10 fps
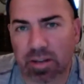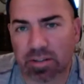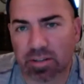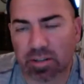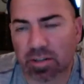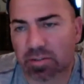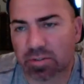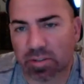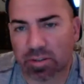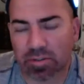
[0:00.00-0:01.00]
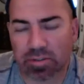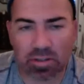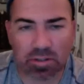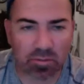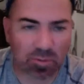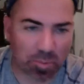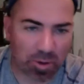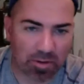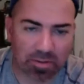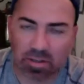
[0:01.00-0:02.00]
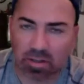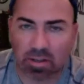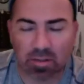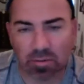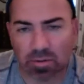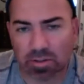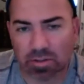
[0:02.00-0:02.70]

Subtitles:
He gets you steals, he gets you rebounds, he can hit threes.